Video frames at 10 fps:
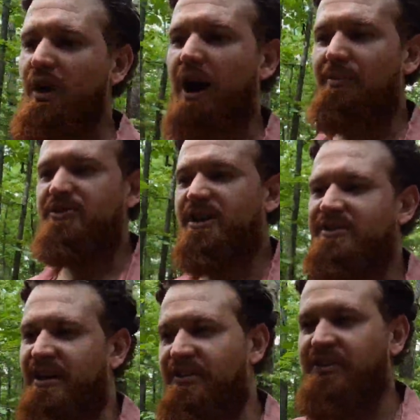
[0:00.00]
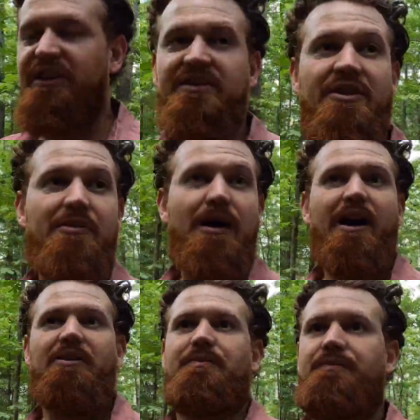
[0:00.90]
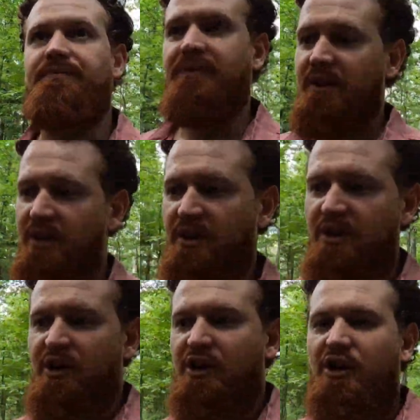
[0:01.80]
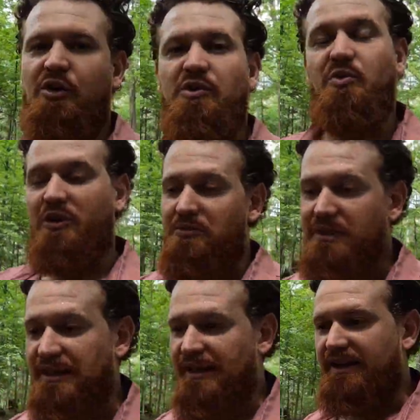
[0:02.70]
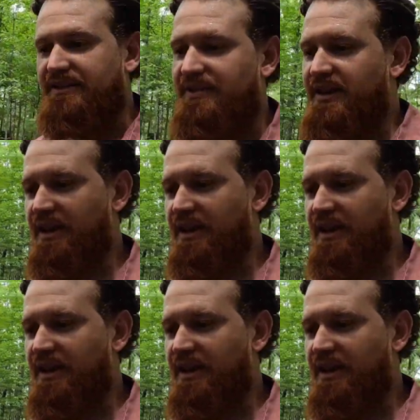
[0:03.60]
objects that sink to the bottom. We want to be light,